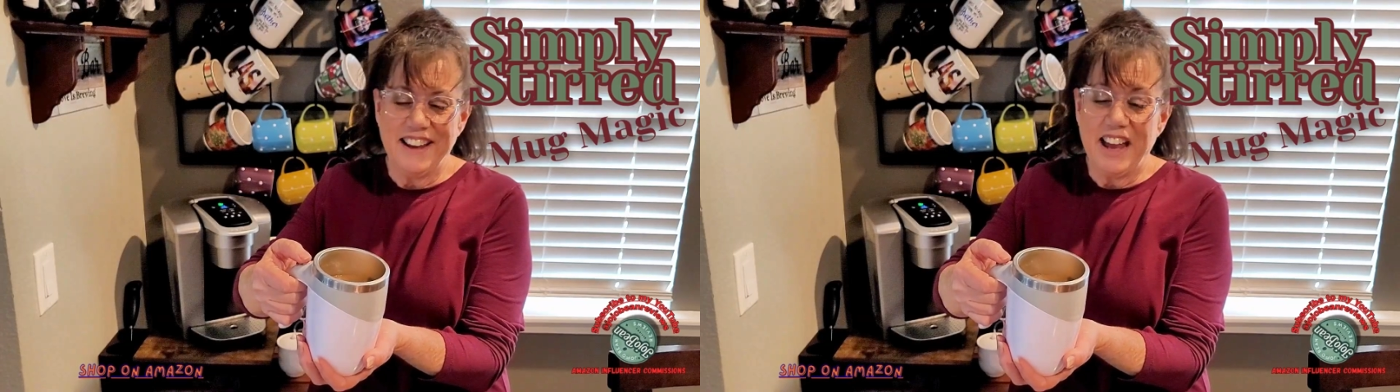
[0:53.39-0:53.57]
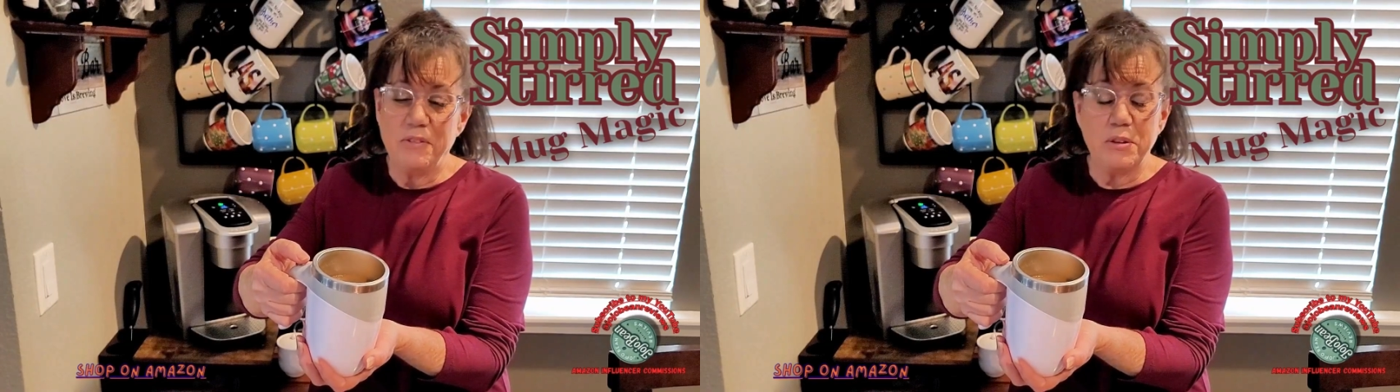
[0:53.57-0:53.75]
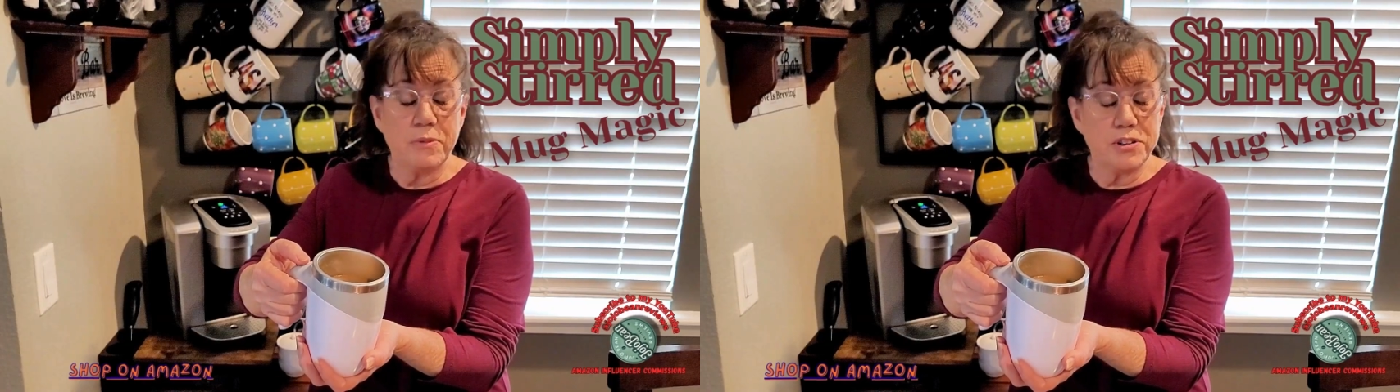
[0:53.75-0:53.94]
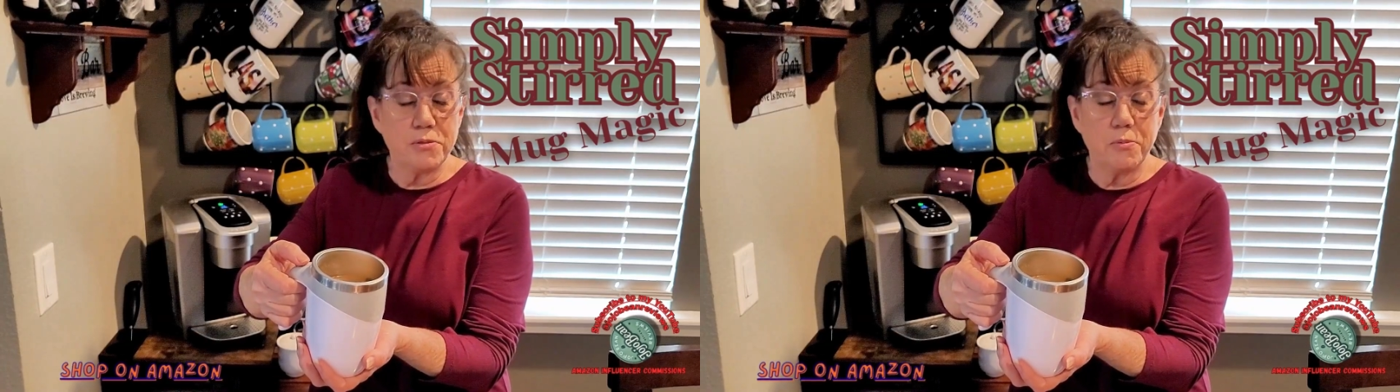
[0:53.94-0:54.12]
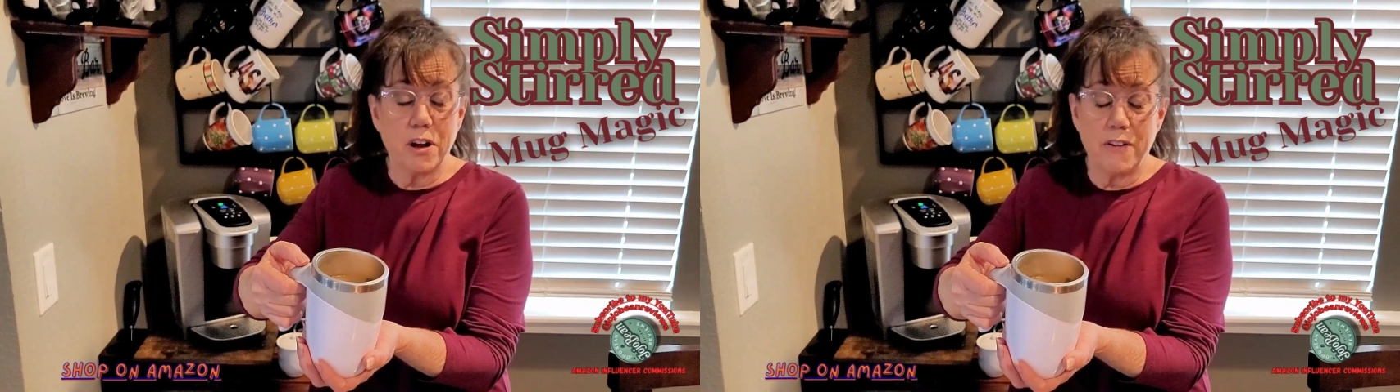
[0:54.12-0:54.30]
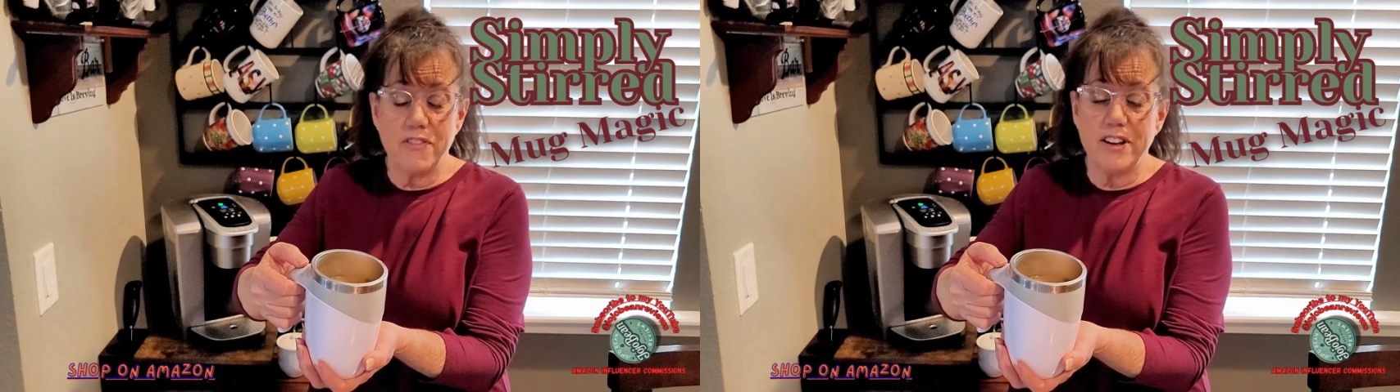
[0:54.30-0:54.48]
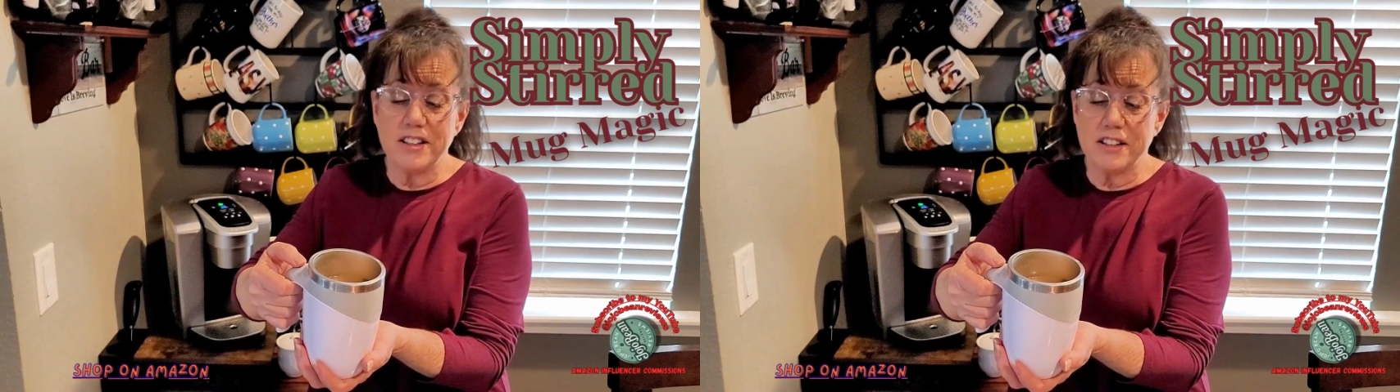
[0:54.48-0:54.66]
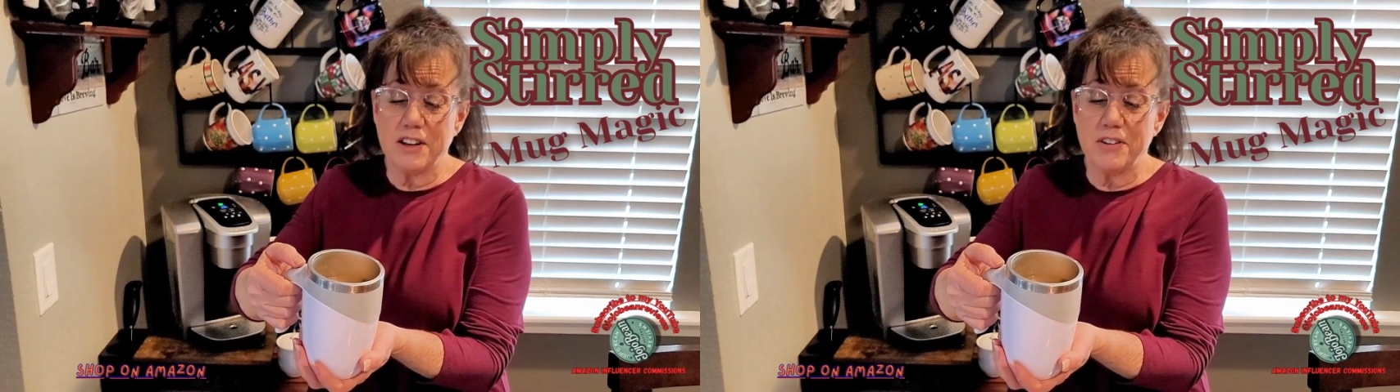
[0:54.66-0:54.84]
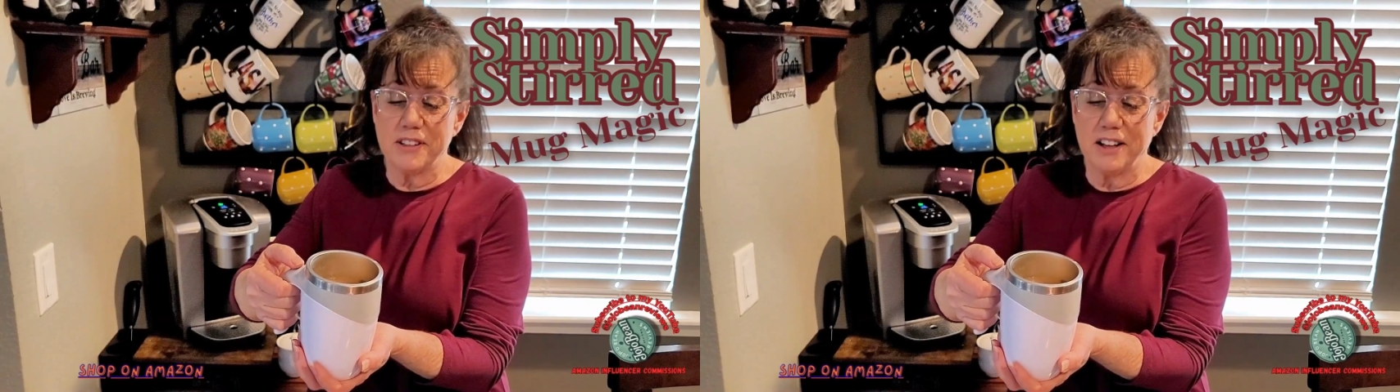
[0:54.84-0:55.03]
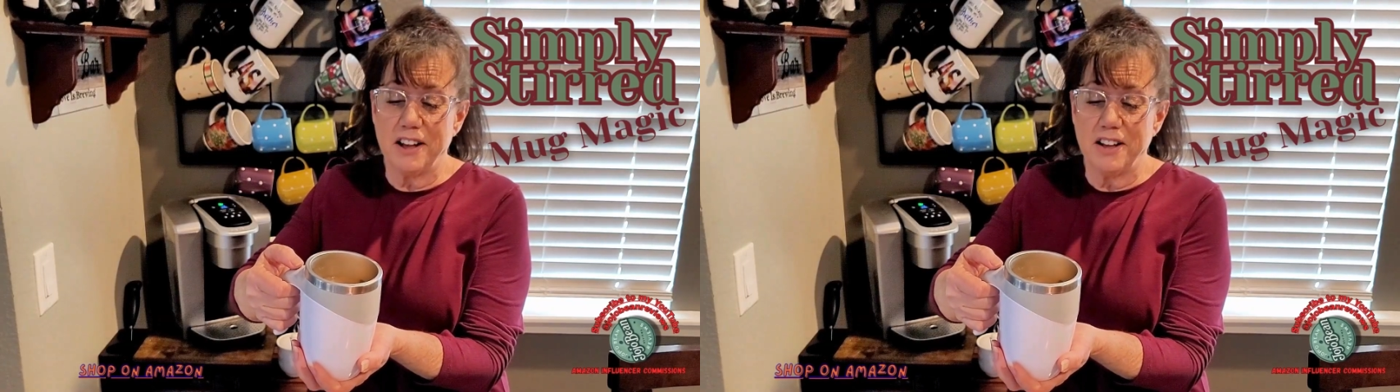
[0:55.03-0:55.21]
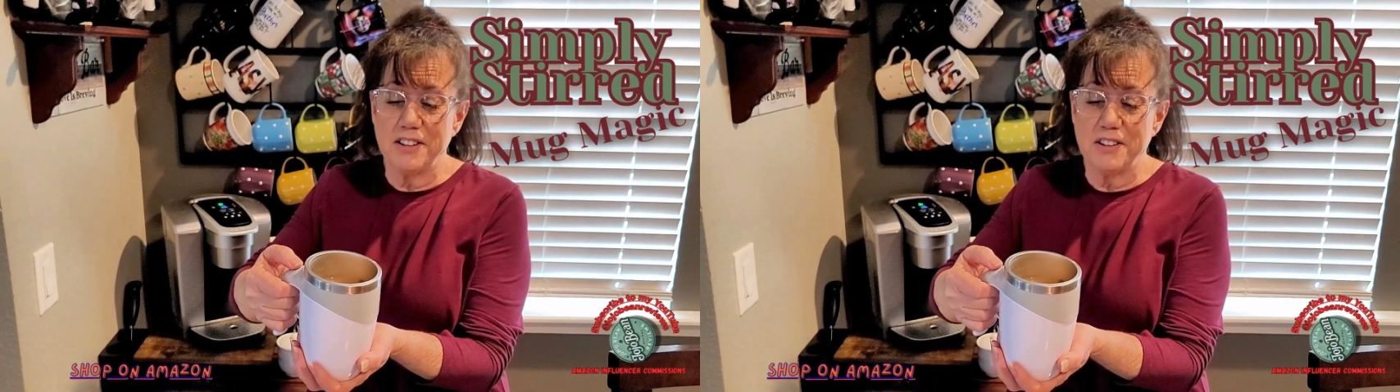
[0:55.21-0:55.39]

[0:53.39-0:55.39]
And with mushroom coffee, it settles a lot,